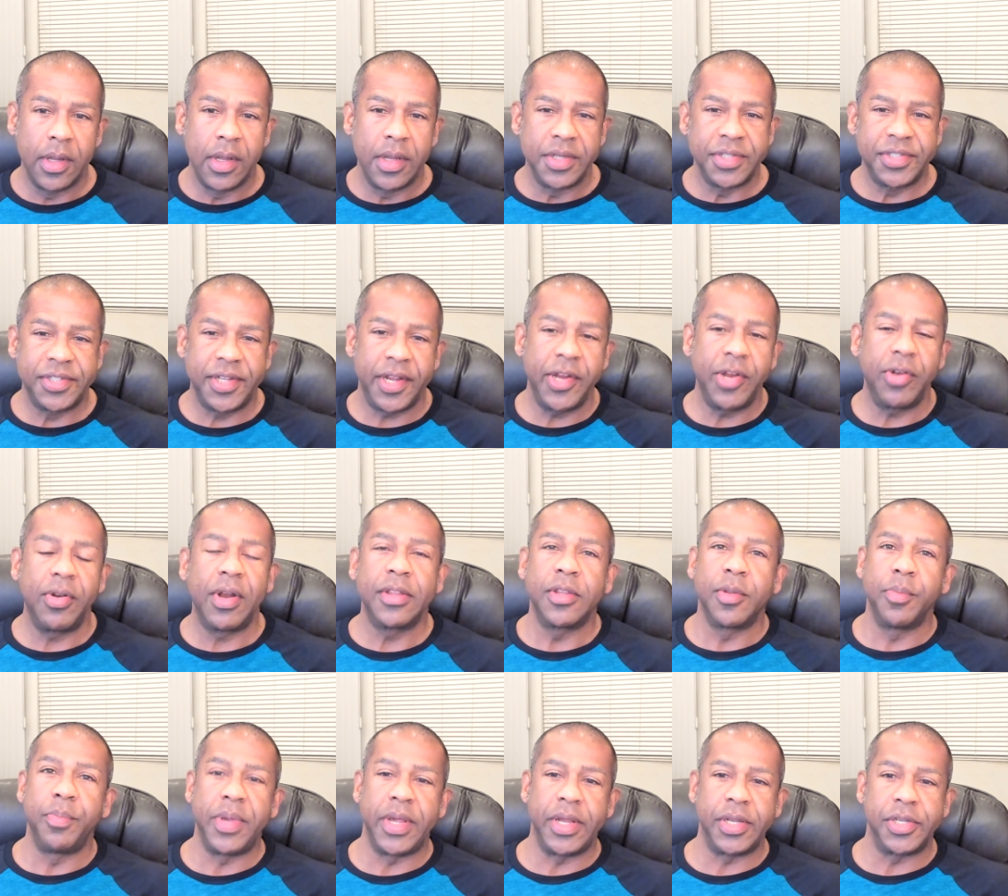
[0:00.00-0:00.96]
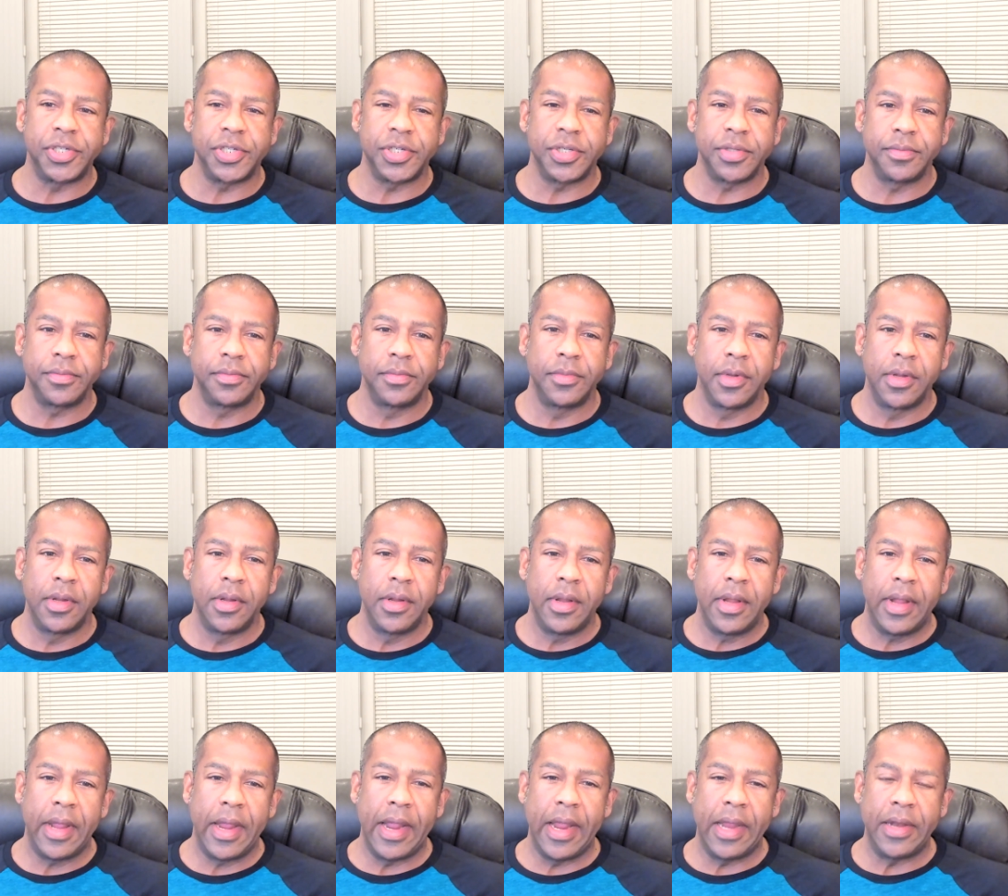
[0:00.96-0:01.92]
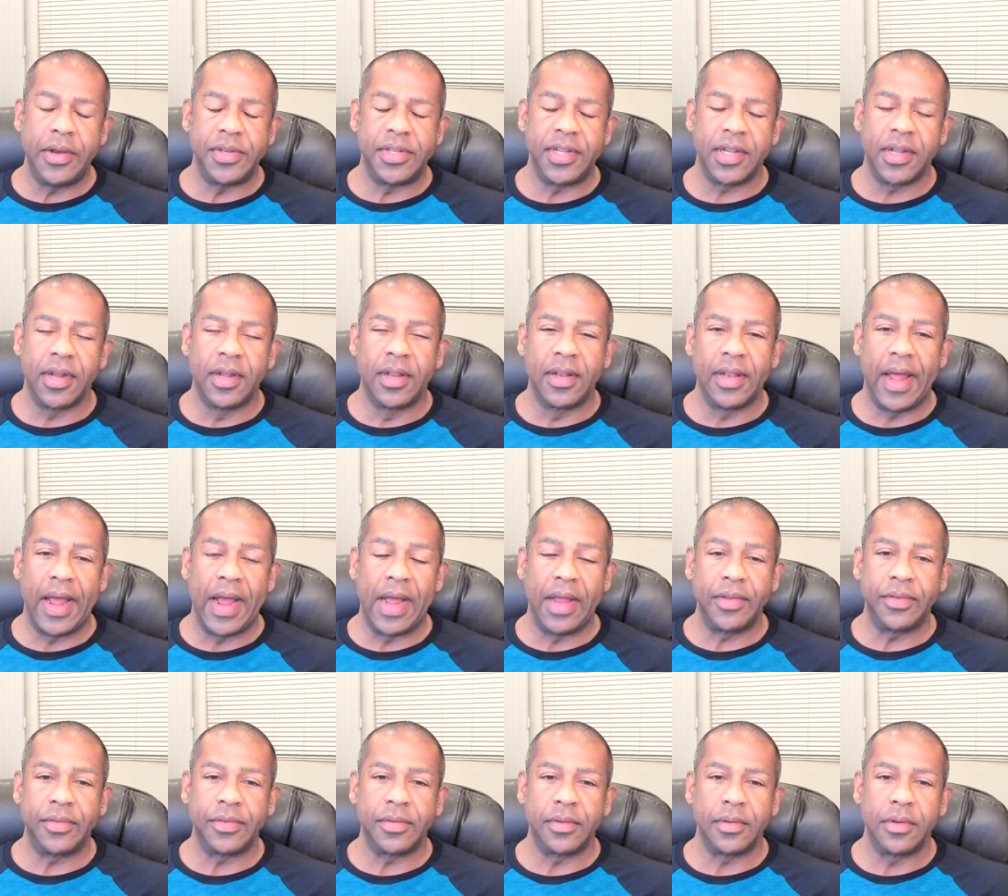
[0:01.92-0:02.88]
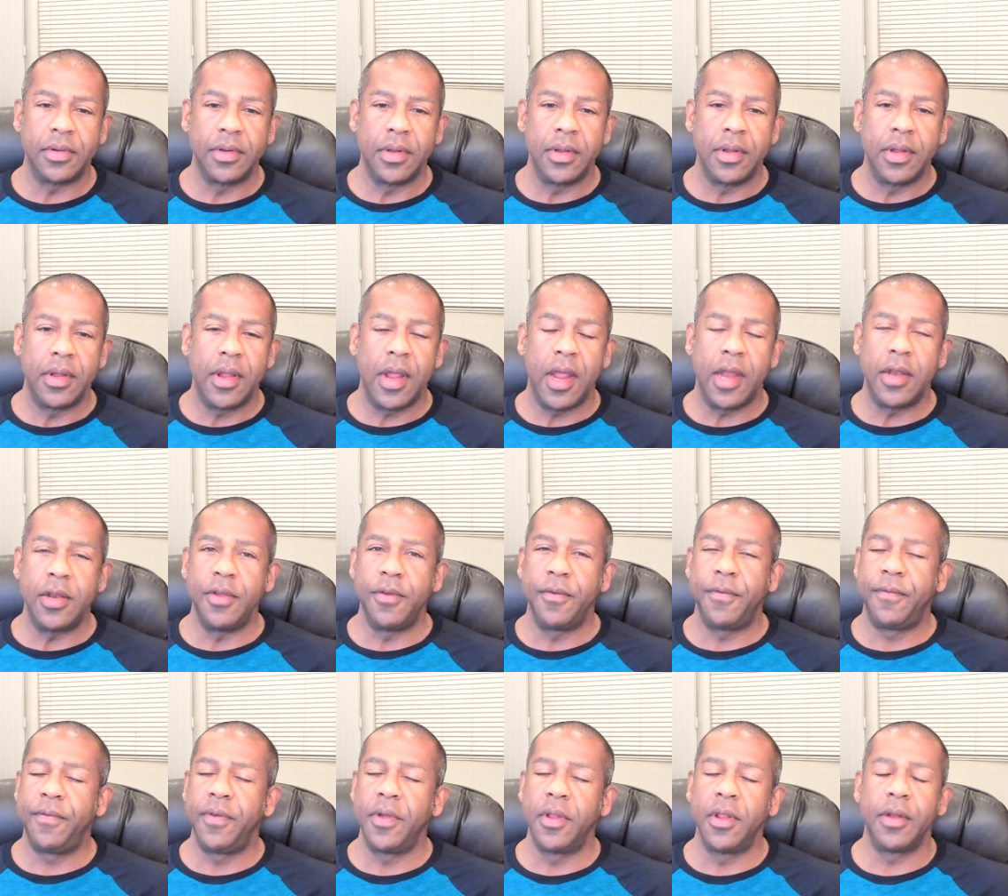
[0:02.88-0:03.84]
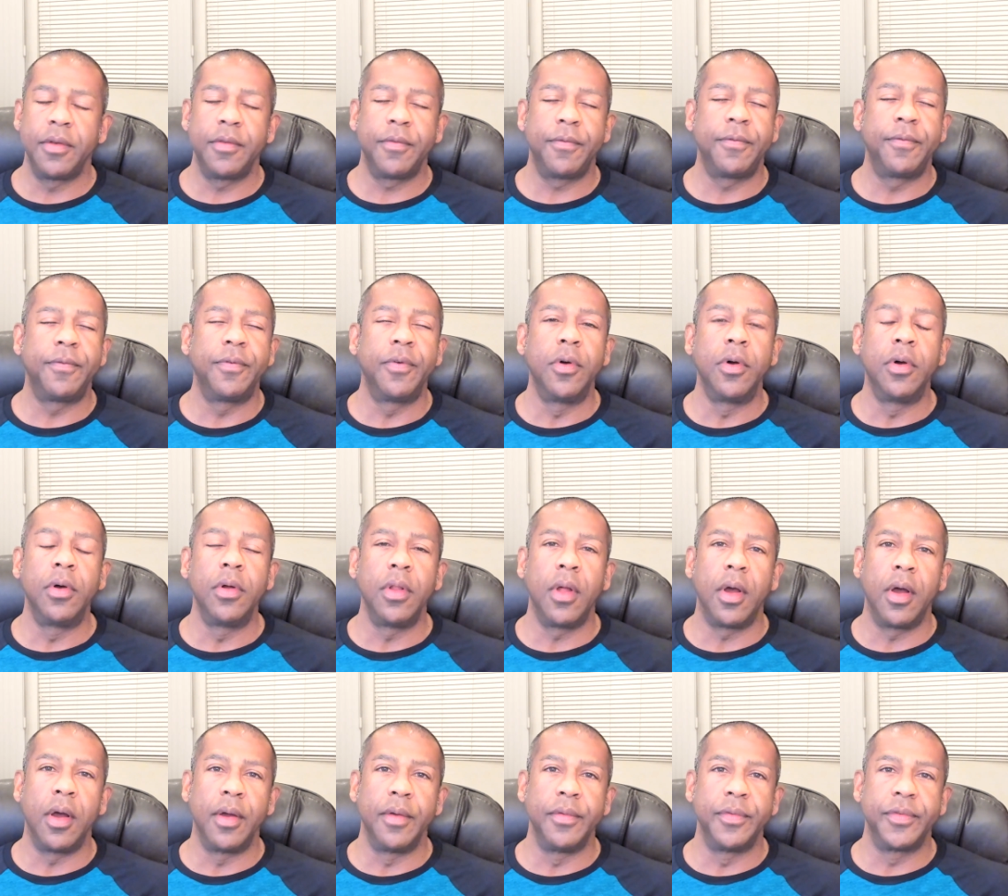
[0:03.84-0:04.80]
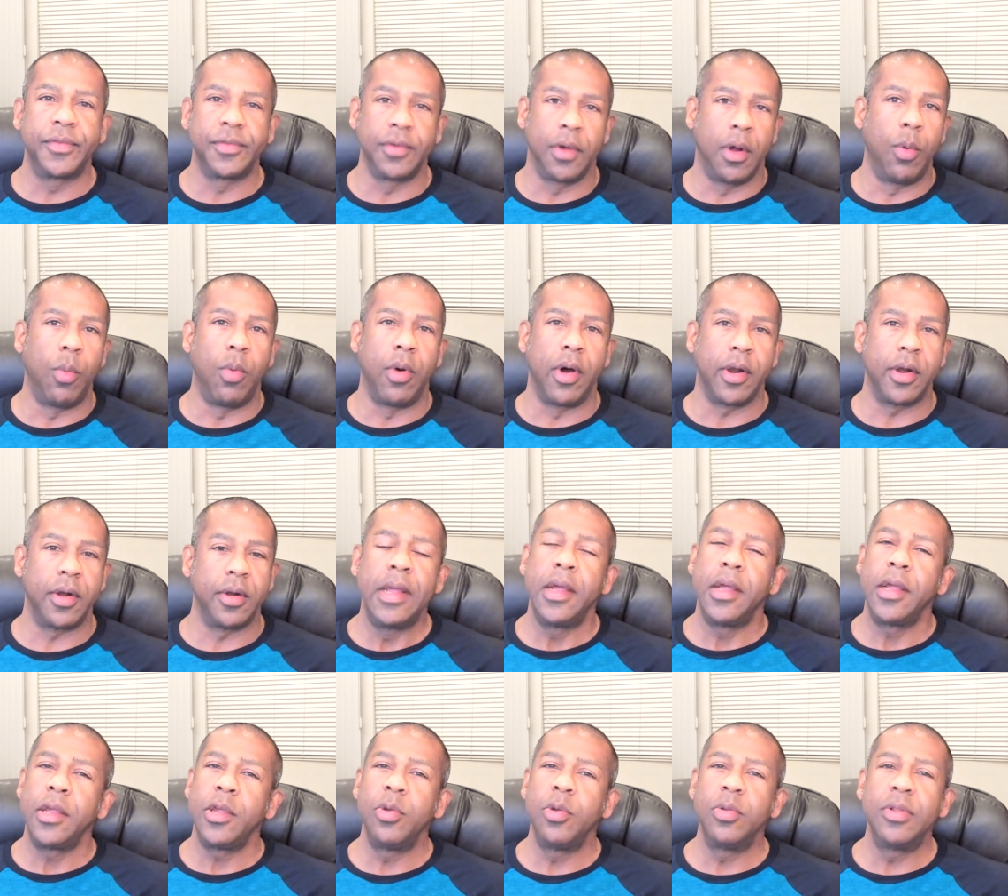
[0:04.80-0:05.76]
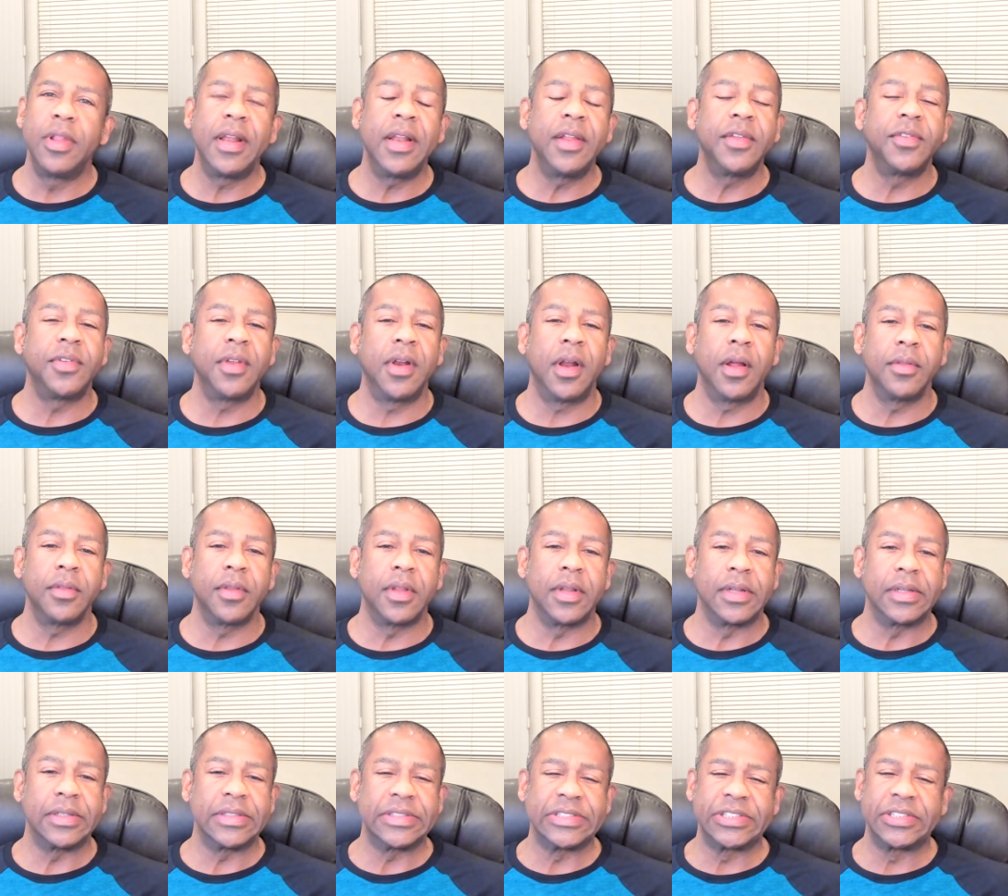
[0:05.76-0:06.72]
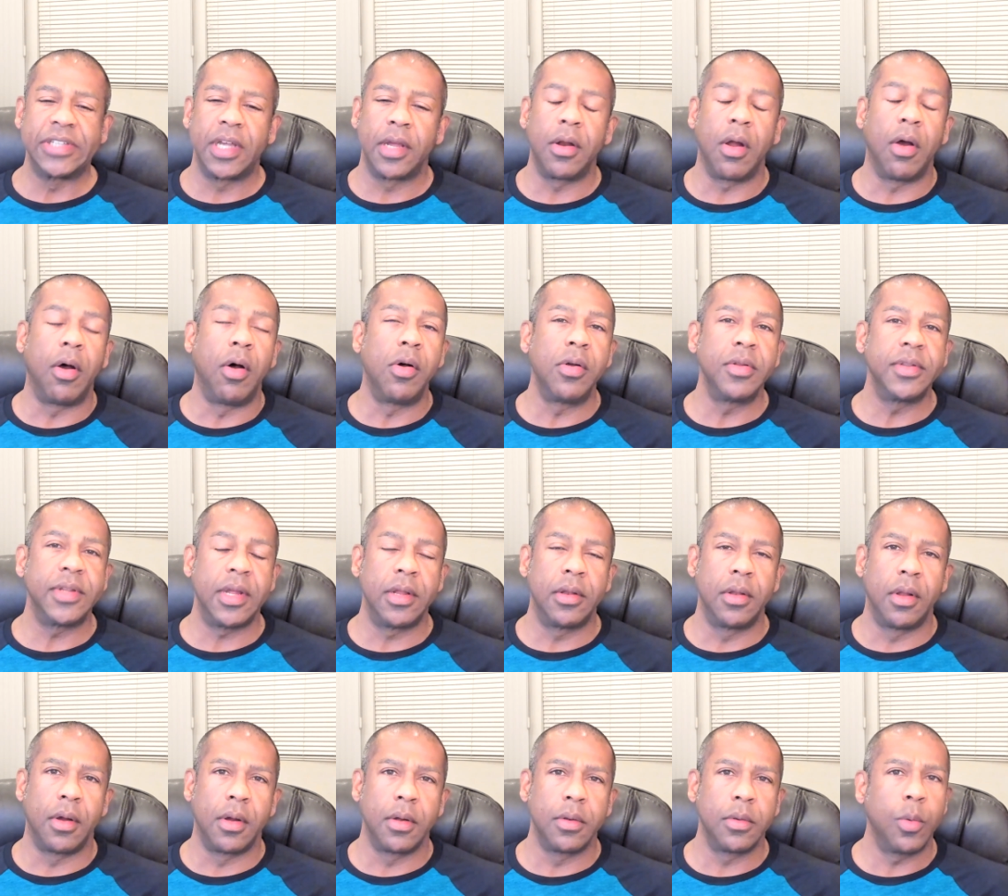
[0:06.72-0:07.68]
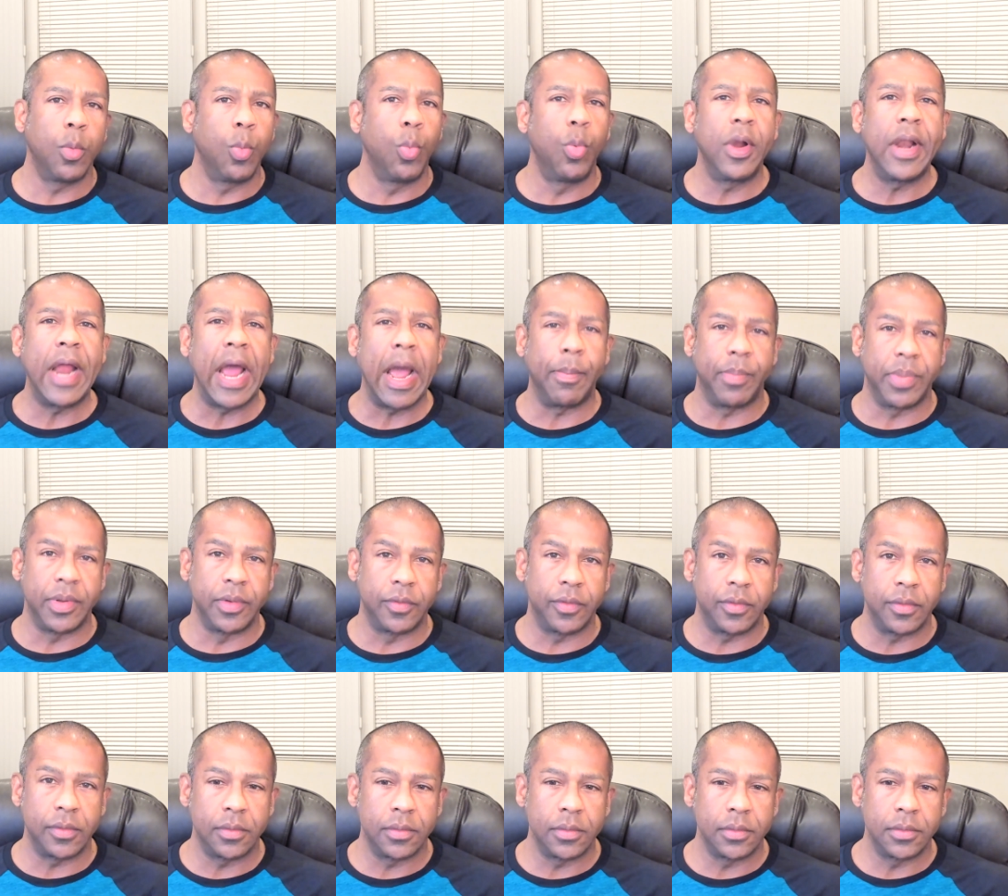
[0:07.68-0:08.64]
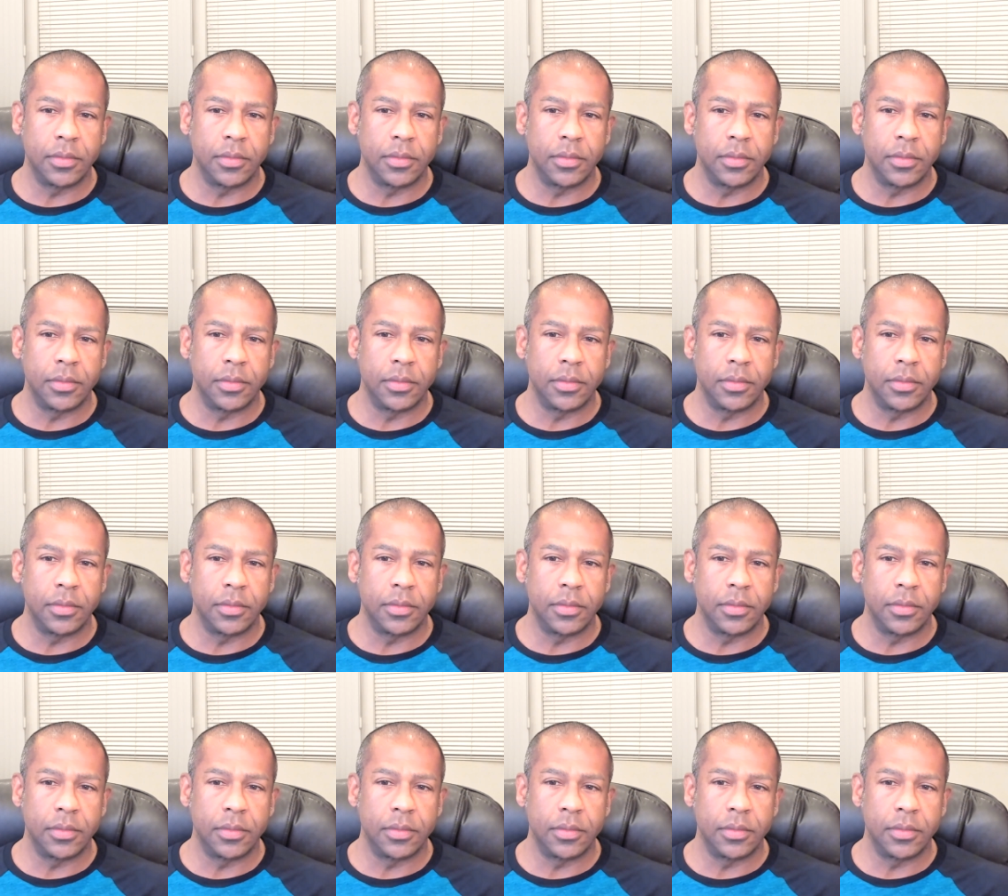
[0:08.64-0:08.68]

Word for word: Say you're at the beach and you take a glass and you fill it full of salt water. You let it sit out in the sun all day long. What happens?